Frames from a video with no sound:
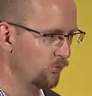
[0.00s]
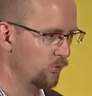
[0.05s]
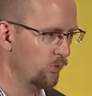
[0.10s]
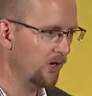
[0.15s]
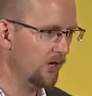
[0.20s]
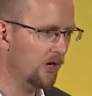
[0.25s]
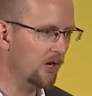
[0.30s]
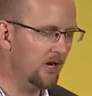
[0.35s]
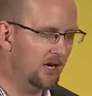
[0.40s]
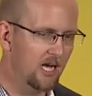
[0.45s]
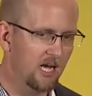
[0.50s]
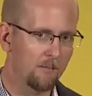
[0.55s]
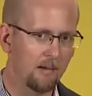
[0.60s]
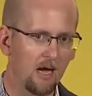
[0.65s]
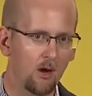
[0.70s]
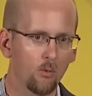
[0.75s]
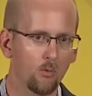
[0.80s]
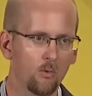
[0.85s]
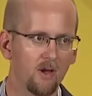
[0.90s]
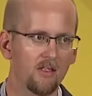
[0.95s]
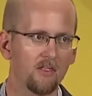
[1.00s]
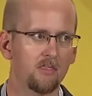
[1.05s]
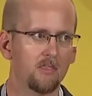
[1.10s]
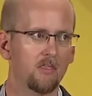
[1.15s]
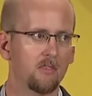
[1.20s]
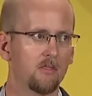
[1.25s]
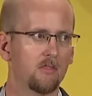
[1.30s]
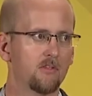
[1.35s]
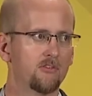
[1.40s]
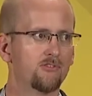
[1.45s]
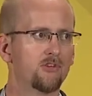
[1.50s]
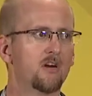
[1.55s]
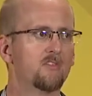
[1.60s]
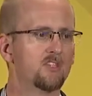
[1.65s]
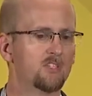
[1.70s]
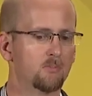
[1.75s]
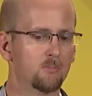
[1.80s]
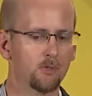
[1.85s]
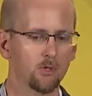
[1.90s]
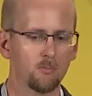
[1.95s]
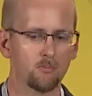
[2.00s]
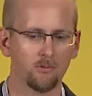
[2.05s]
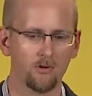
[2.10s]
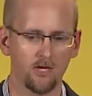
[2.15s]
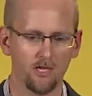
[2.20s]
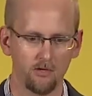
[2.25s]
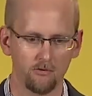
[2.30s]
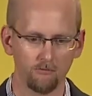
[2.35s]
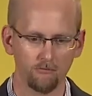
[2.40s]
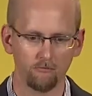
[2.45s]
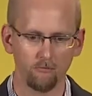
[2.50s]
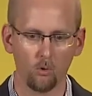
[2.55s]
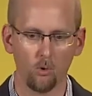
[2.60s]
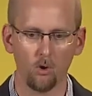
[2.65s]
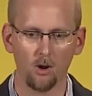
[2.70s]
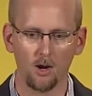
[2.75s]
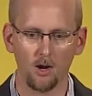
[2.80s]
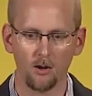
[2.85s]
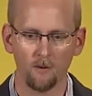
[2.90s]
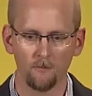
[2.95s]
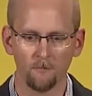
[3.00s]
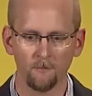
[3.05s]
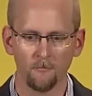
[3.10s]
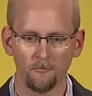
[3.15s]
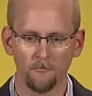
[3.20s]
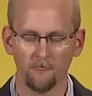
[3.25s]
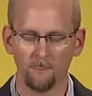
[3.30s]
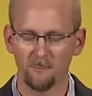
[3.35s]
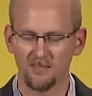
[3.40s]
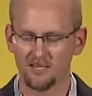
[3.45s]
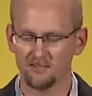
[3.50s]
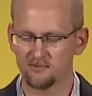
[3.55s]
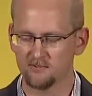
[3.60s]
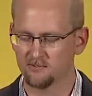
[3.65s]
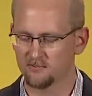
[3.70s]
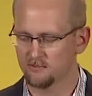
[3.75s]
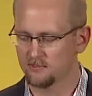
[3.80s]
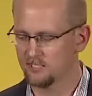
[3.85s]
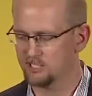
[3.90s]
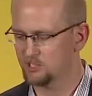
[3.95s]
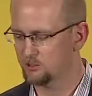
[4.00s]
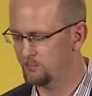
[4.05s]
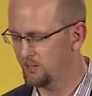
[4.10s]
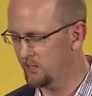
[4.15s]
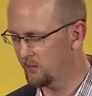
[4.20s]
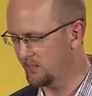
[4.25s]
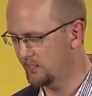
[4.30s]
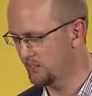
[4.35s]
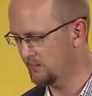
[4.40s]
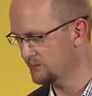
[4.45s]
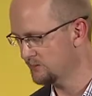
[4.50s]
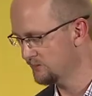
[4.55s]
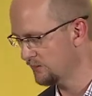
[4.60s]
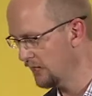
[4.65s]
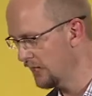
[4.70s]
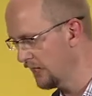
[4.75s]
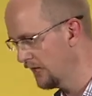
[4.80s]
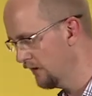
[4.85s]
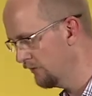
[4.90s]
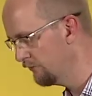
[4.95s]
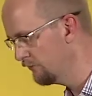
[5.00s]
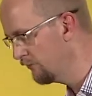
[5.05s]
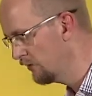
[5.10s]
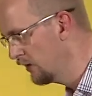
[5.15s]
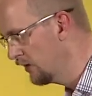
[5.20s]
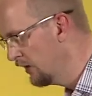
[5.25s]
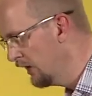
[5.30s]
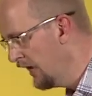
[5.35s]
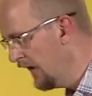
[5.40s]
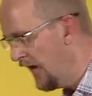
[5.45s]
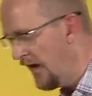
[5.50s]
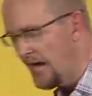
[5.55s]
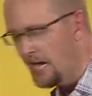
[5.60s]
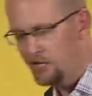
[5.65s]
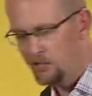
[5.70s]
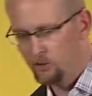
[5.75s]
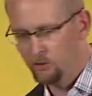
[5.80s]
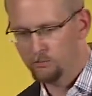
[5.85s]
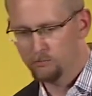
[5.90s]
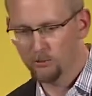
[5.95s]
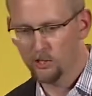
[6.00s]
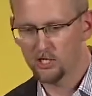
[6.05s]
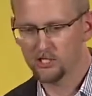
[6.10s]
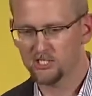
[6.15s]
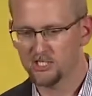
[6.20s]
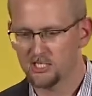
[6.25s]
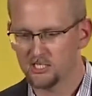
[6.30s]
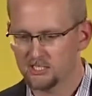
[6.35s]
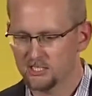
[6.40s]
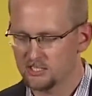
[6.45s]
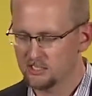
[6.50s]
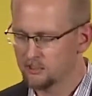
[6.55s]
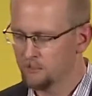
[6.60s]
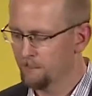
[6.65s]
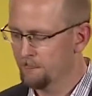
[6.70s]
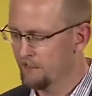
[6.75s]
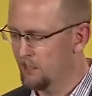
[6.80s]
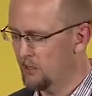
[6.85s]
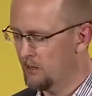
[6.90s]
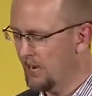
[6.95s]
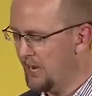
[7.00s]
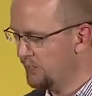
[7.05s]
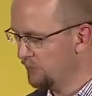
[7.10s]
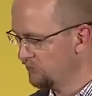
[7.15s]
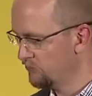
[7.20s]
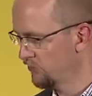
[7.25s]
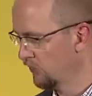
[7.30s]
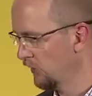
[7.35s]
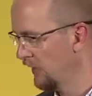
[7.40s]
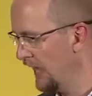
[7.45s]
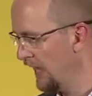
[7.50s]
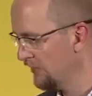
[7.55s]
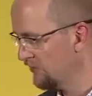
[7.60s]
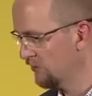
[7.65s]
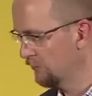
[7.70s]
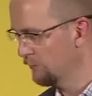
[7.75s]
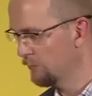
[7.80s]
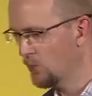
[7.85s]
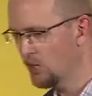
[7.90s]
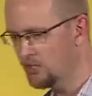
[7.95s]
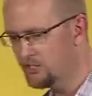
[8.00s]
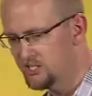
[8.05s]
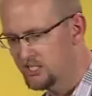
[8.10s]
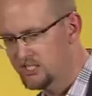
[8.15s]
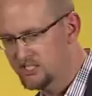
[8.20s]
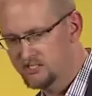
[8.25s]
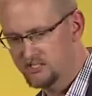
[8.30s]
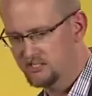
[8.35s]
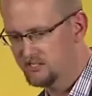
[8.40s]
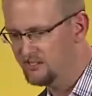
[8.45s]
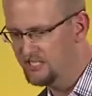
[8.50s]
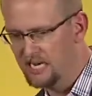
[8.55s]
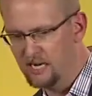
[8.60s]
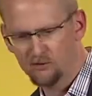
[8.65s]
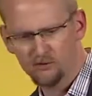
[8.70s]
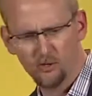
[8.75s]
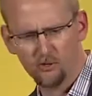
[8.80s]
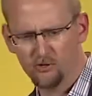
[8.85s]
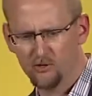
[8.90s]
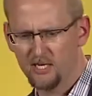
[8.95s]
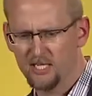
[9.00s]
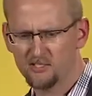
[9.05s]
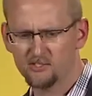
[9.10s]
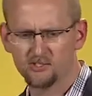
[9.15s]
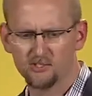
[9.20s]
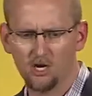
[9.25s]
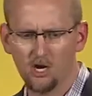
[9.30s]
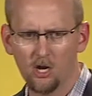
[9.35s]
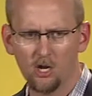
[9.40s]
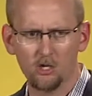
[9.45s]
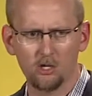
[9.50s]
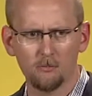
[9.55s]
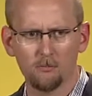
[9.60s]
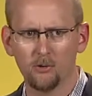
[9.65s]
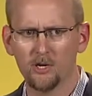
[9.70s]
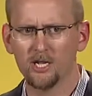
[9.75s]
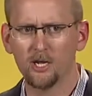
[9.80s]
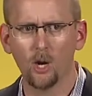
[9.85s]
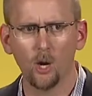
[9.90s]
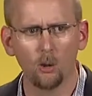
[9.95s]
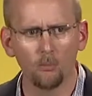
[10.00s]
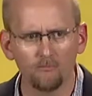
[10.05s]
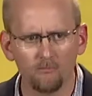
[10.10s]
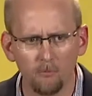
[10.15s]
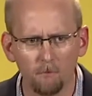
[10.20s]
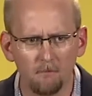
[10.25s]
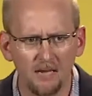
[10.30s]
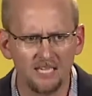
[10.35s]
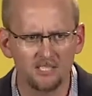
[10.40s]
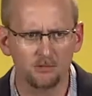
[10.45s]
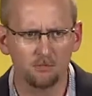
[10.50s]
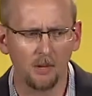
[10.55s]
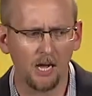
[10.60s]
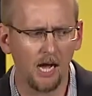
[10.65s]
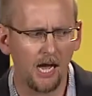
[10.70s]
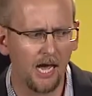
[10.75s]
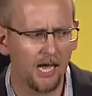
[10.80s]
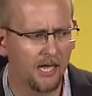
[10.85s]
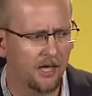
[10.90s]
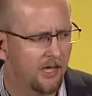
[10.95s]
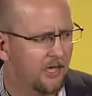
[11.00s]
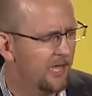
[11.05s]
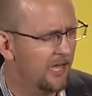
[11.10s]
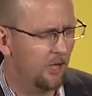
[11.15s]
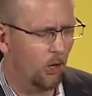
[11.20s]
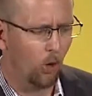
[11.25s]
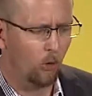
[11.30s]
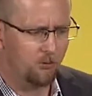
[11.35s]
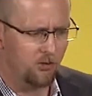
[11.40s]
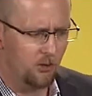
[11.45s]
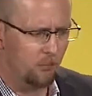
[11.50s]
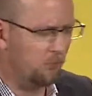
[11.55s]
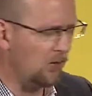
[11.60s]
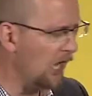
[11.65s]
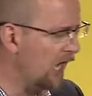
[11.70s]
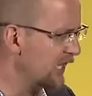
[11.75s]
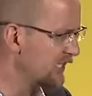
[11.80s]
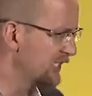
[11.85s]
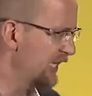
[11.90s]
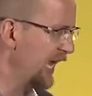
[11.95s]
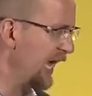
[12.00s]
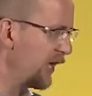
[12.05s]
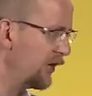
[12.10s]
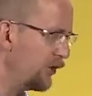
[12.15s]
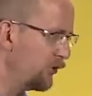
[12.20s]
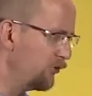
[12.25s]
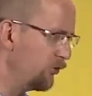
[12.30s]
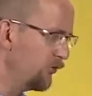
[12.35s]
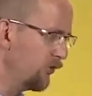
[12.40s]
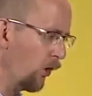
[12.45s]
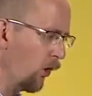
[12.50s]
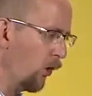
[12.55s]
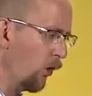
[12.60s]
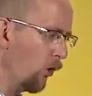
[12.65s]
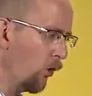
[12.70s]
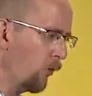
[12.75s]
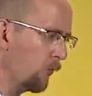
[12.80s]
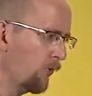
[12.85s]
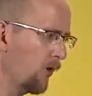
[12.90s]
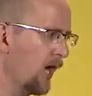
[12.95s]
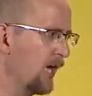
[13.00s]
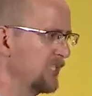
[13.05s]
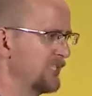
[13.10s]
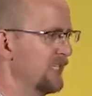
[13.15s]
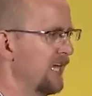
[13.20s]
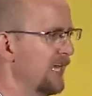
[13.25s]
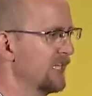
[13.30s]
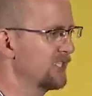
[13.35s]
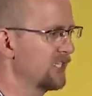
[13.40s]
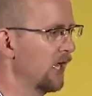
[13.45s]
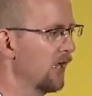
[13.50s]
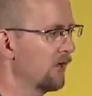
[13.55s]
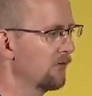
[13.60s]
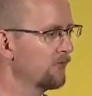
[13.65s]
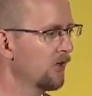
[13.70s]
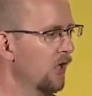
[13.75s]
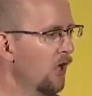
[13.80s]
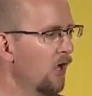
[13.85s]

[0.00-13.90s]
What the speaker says: We're going to come out with the service blueprint for this experience of how do you purchase, or how do you select and purchase and download or install or bring home from Best Buy and open the box, and how do you do the whole process of